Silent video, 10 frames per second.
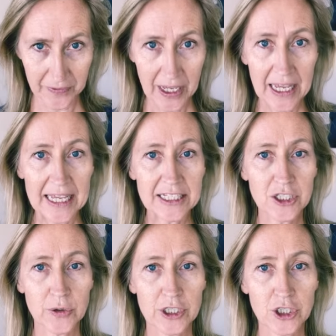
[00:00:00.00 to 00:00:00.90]
is to
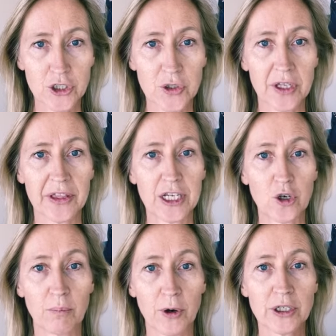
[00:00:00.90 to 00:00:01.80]
ensure that your
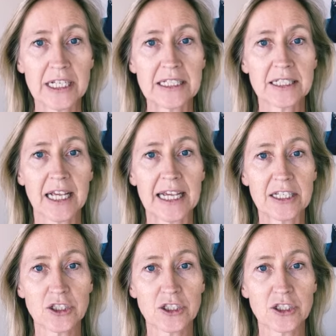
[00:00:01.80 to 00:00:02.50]
body stays